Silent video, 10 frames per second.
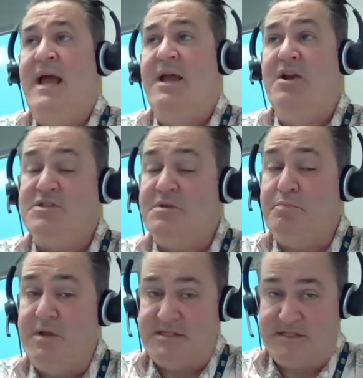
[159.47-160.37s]
Here's the
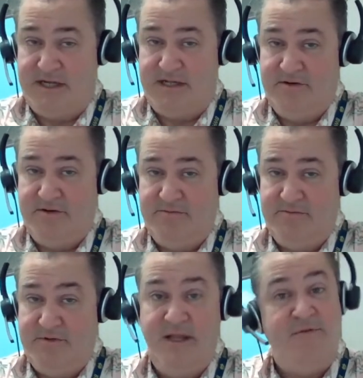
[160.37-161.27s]
plus side, though.
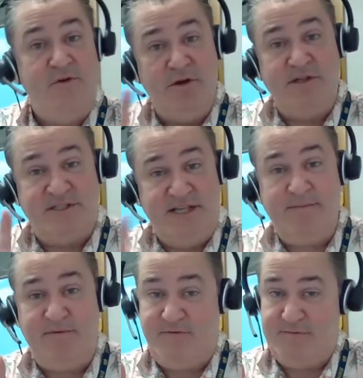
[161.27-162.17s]
If you're
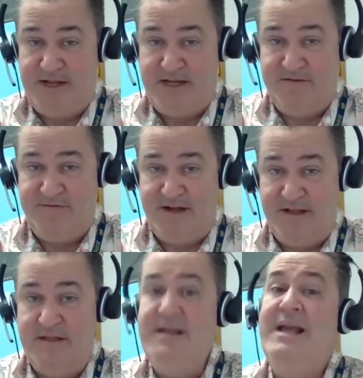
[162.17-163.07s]
exempt from taking the
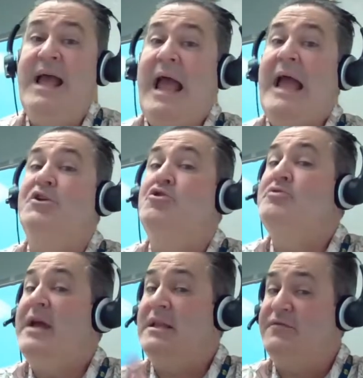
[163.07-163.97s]
final and you
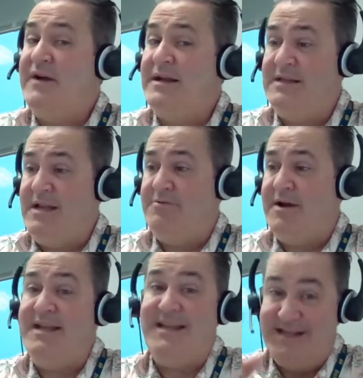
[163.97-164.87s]
take the final
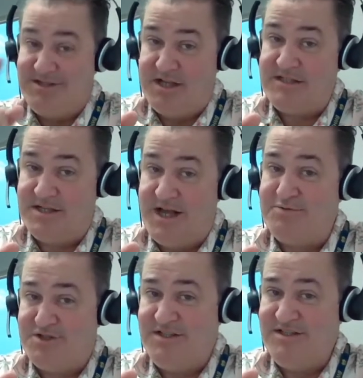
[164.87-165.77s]
anyway, yes, that's an
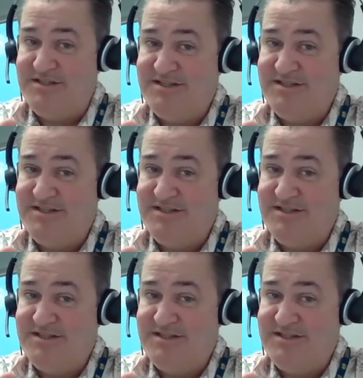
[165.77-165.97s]
option.